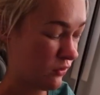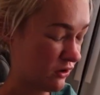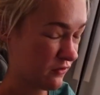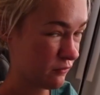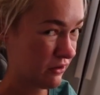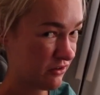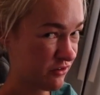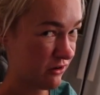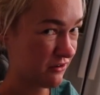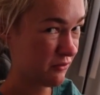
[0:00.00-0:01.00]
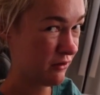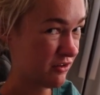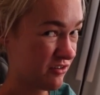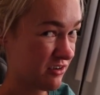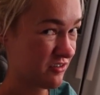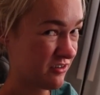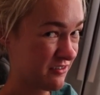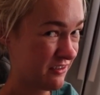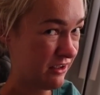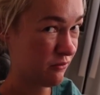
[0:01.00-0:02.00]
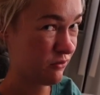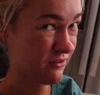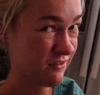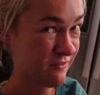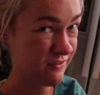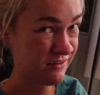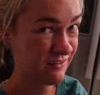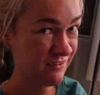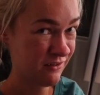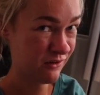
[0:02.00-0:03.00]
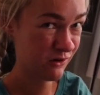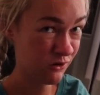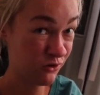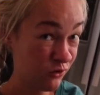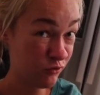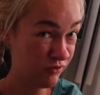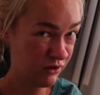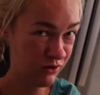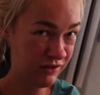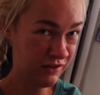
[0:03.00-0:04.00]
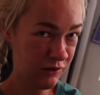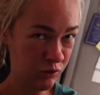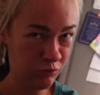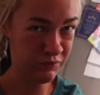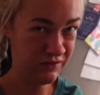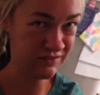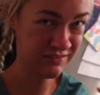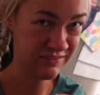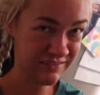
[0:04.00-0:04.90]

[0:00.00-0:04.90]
weird about talking about sex on camera and all? Or are you very like open?